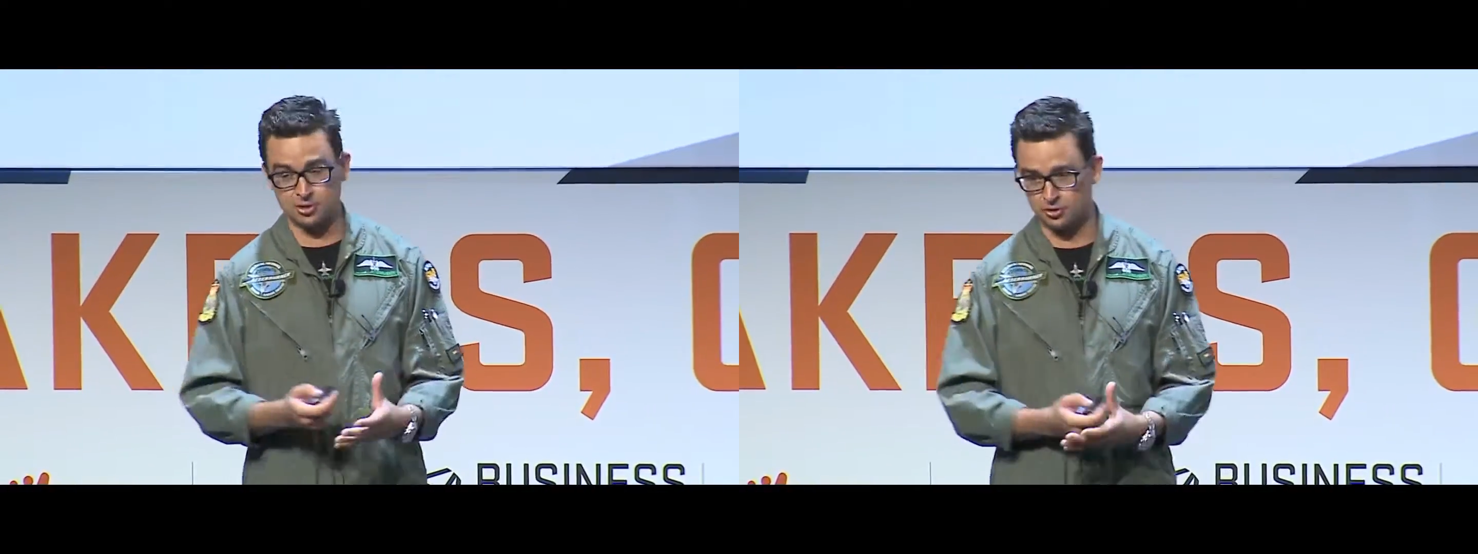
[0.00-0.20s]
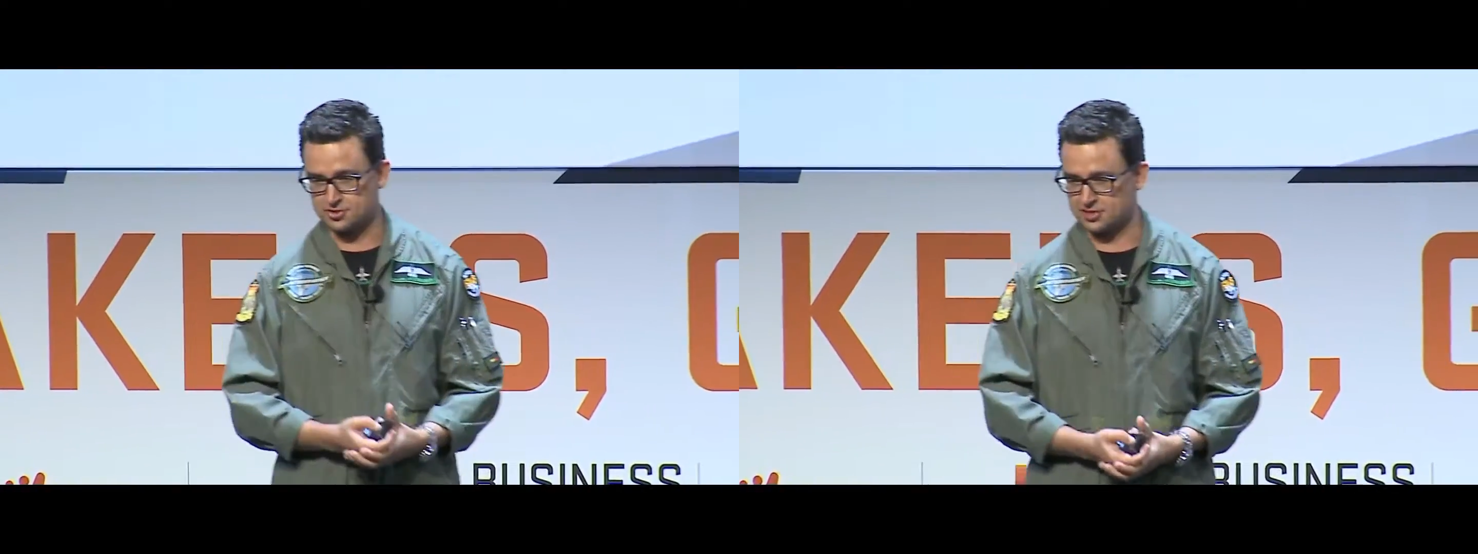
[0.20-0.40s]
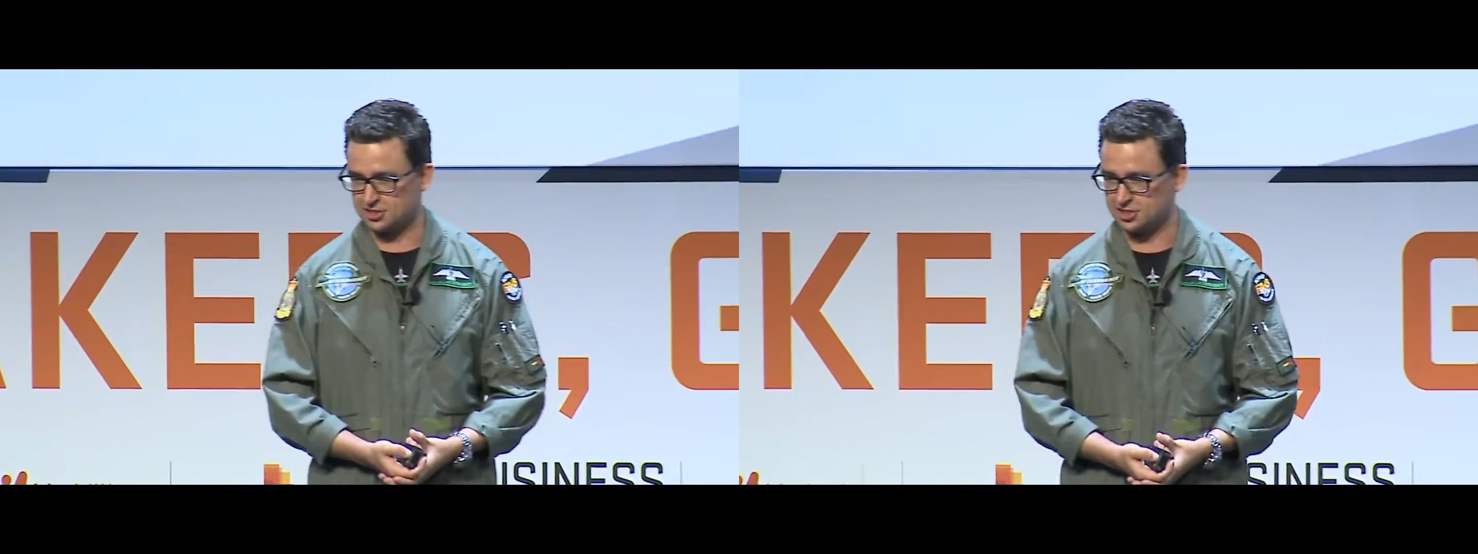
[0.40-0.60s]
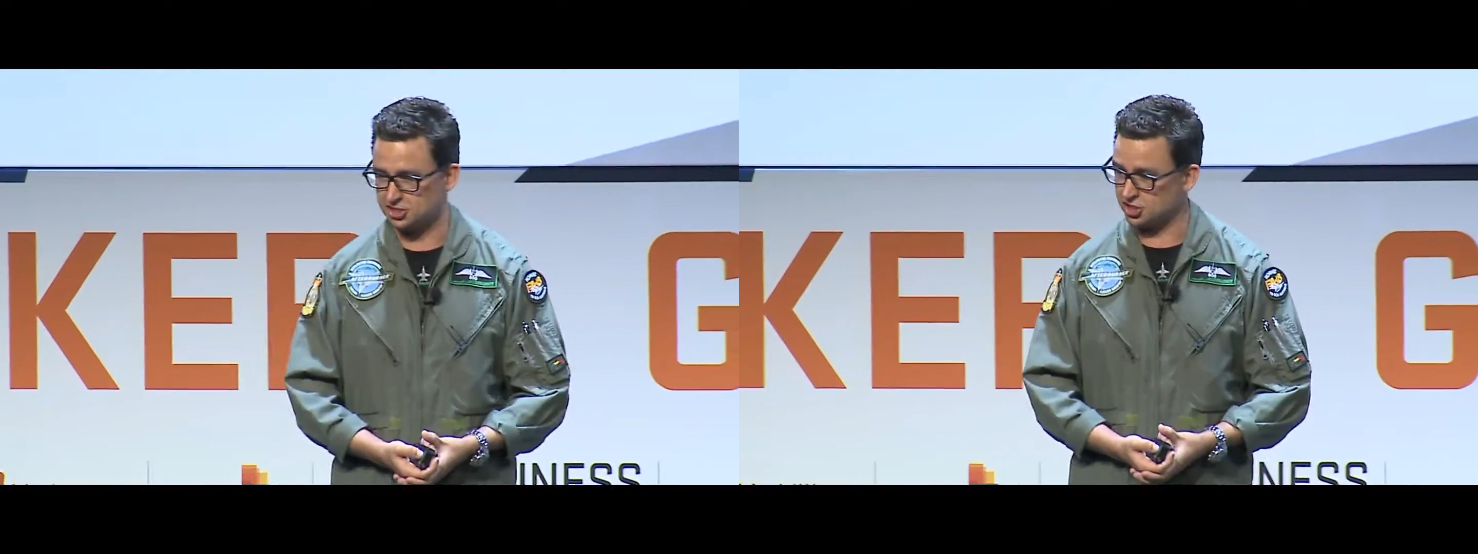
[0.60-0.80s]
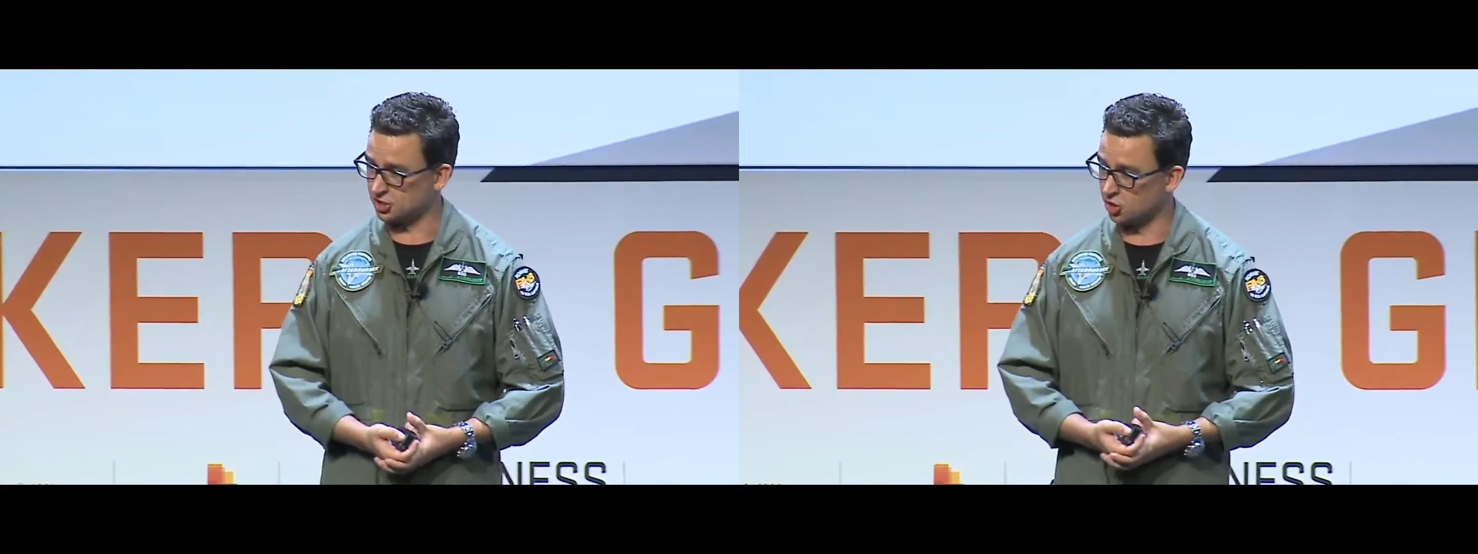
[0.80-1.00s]
called
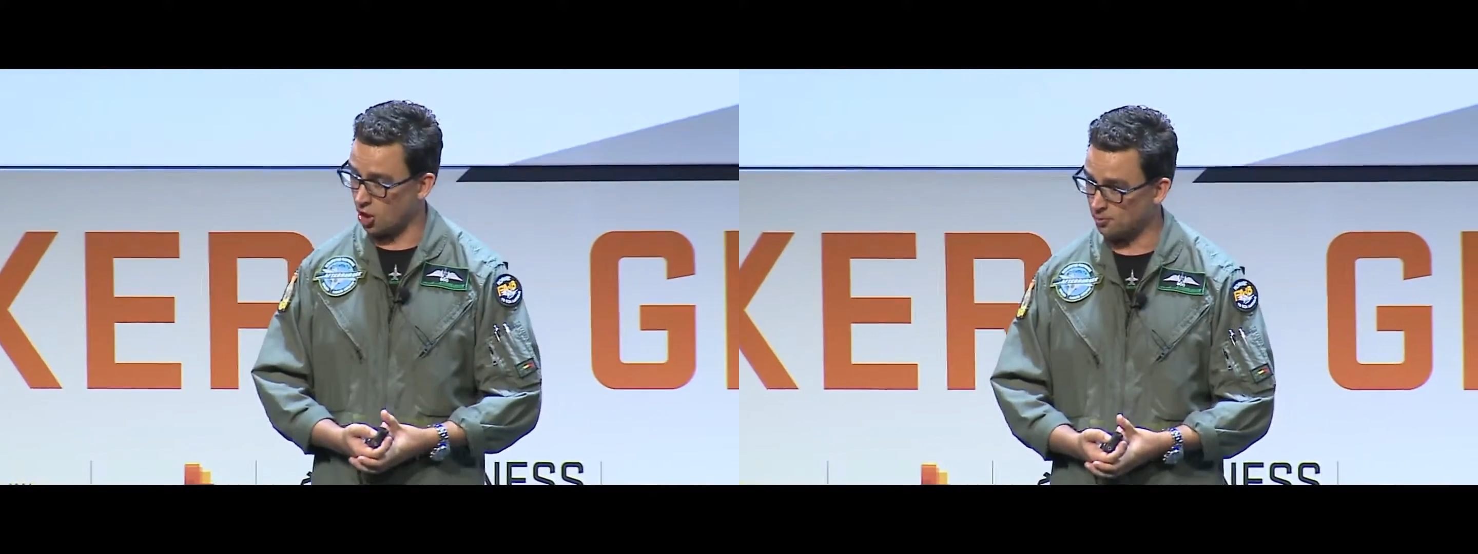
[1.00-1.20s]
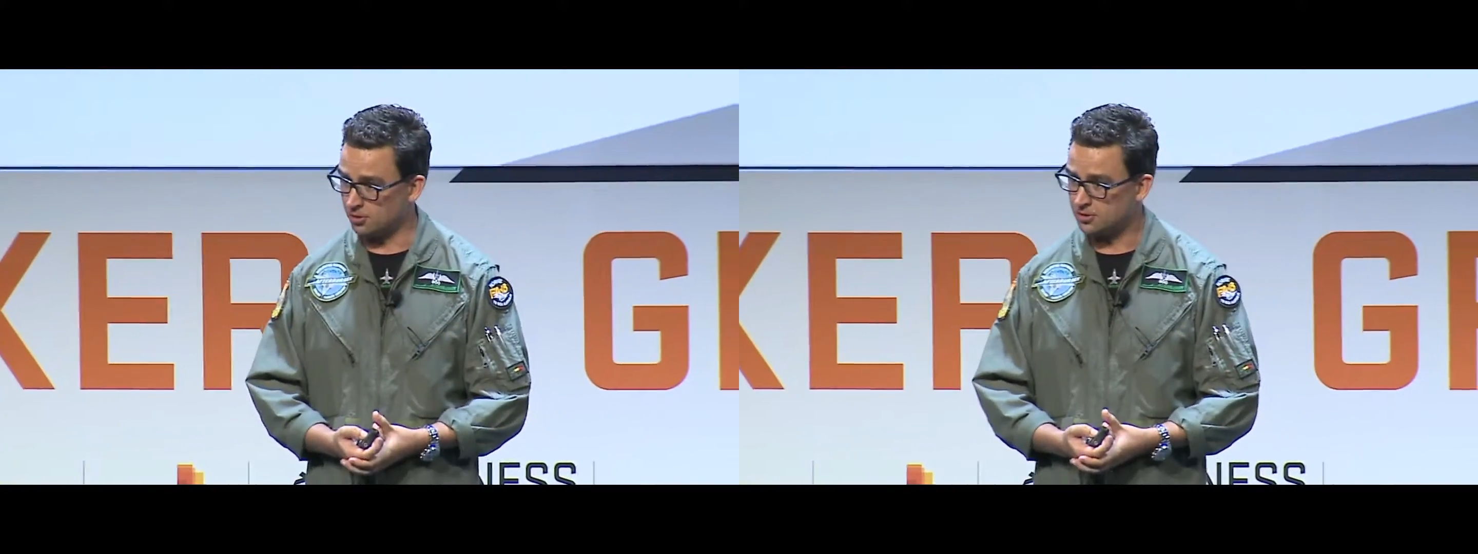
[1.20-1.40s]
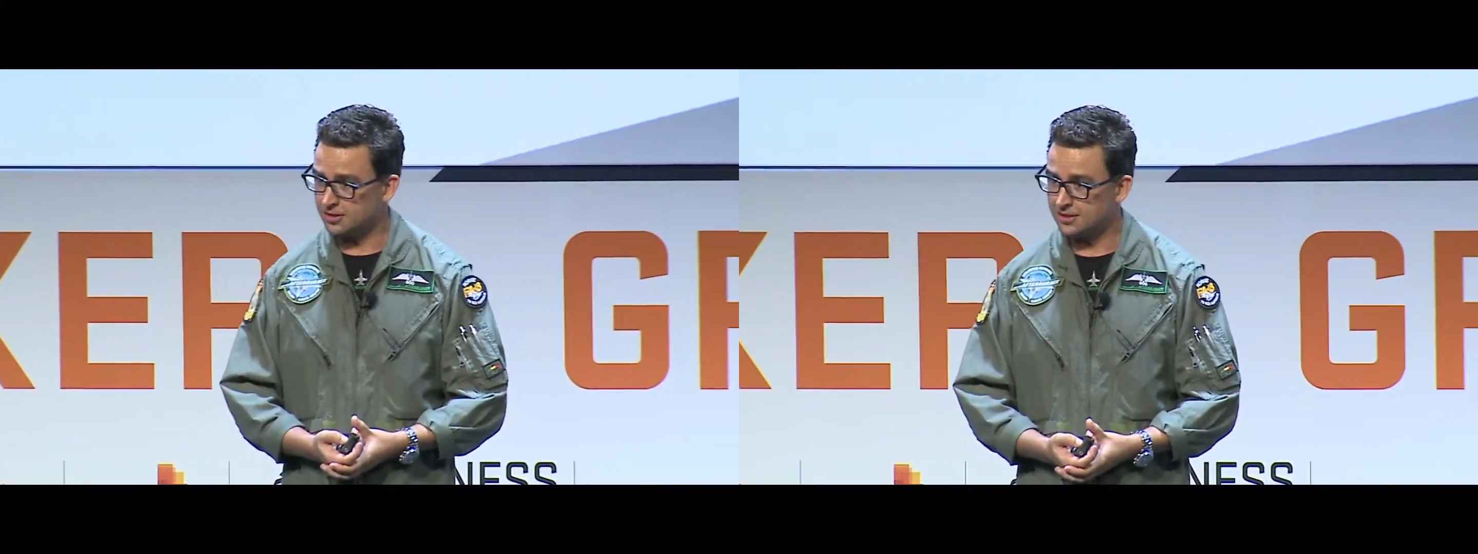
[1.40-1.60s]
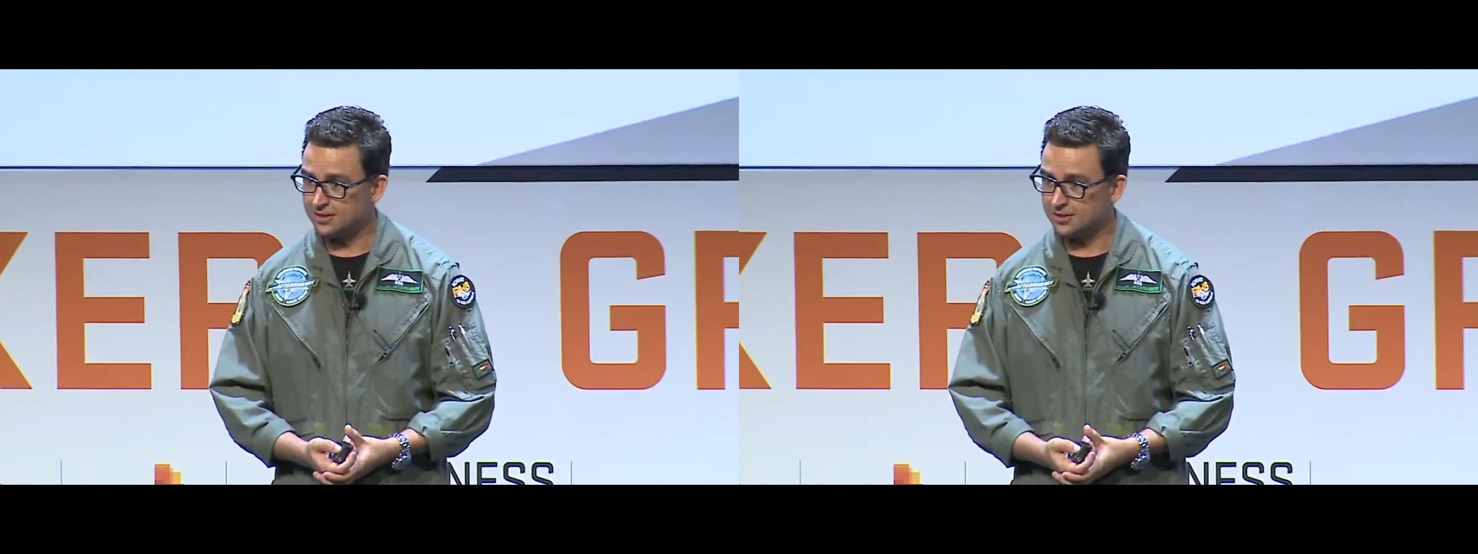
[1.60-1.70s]
CTG Global,